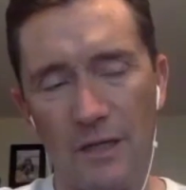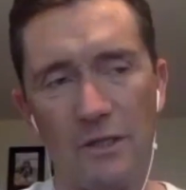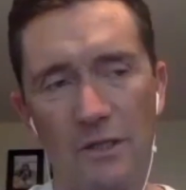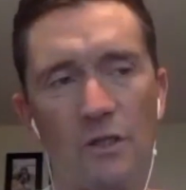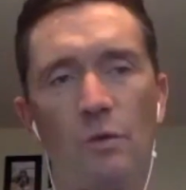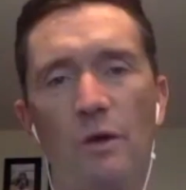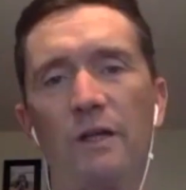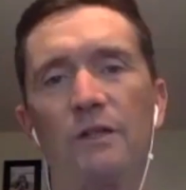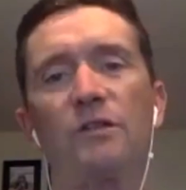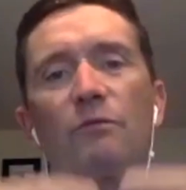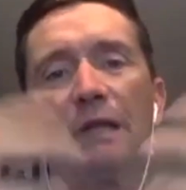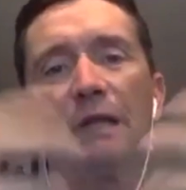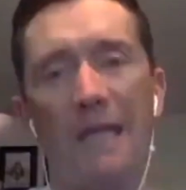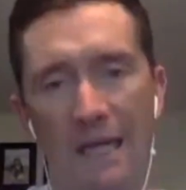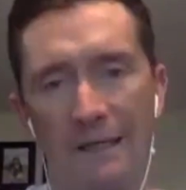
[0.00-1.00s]
She just wanted to
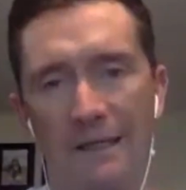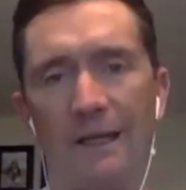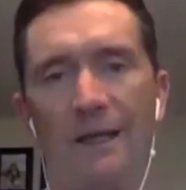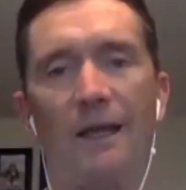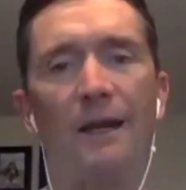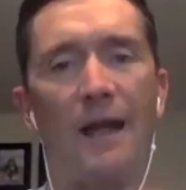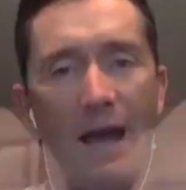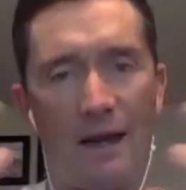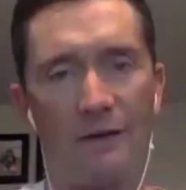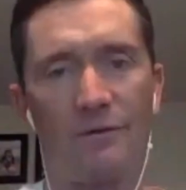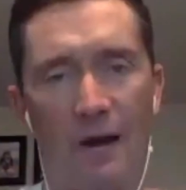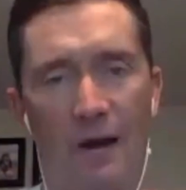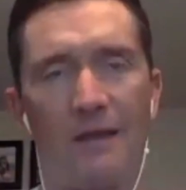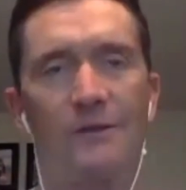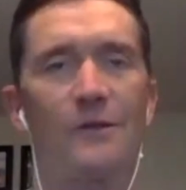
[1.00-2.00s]
relate and connect,
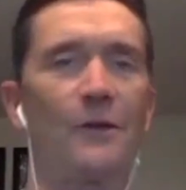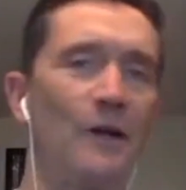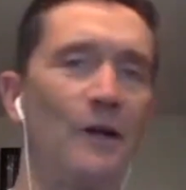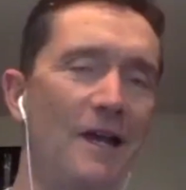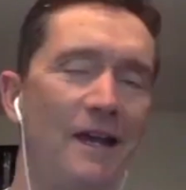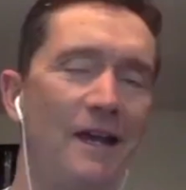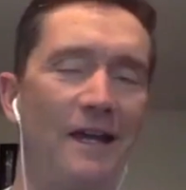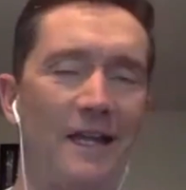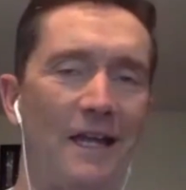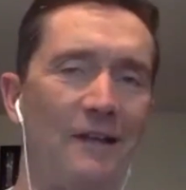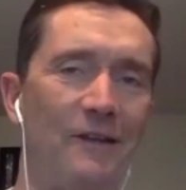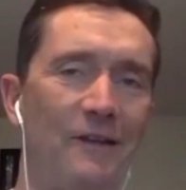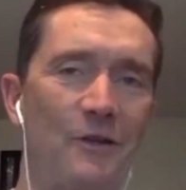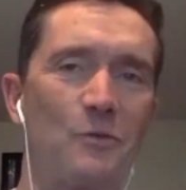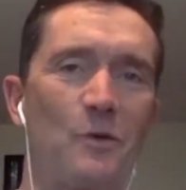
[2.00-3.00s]
right? So
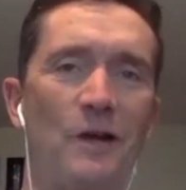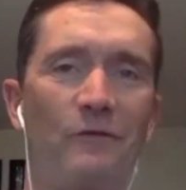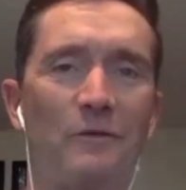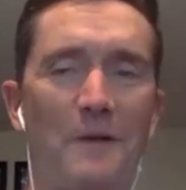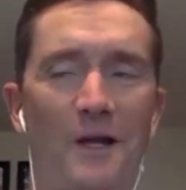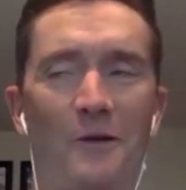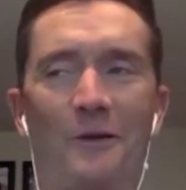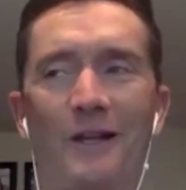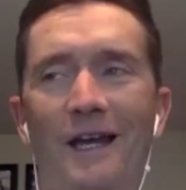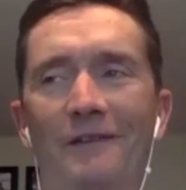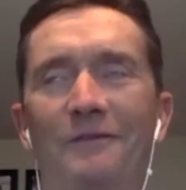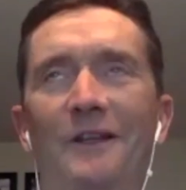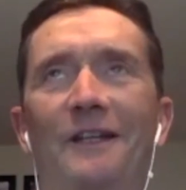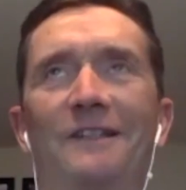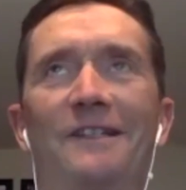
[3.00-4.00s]
again, there's one from my own
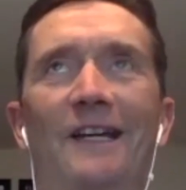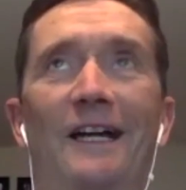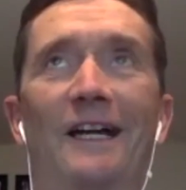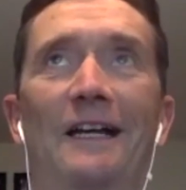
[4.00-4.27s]
life that